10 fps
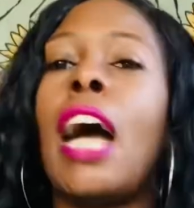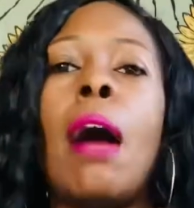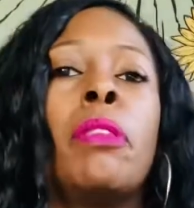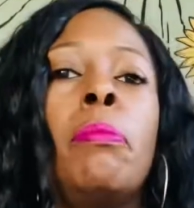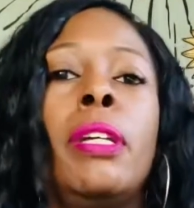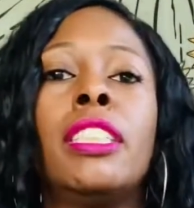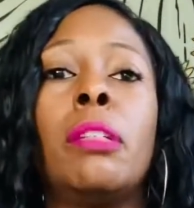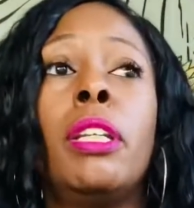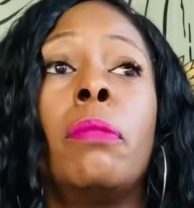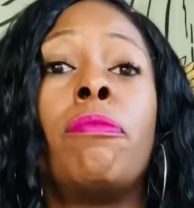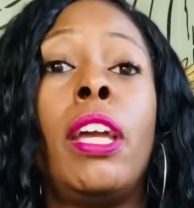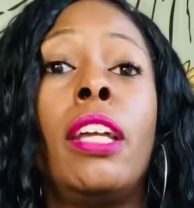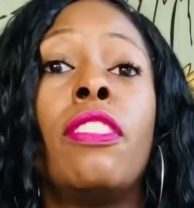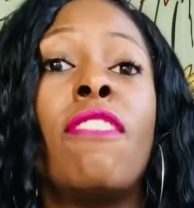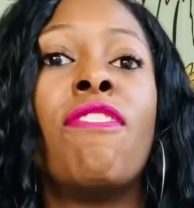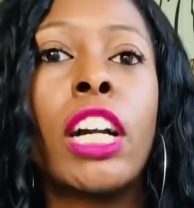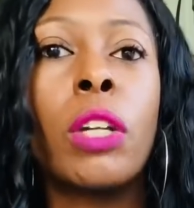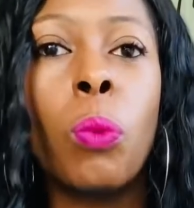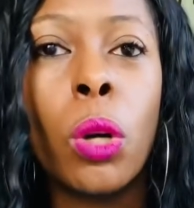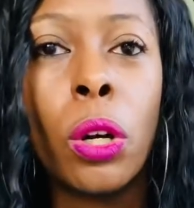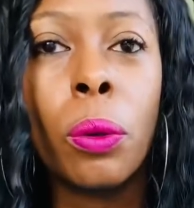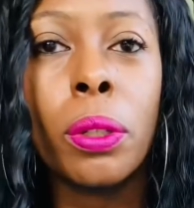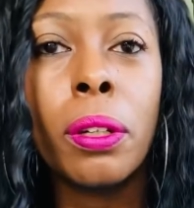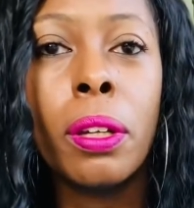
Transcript: I'm the biggest Eminem fan in the fucking world.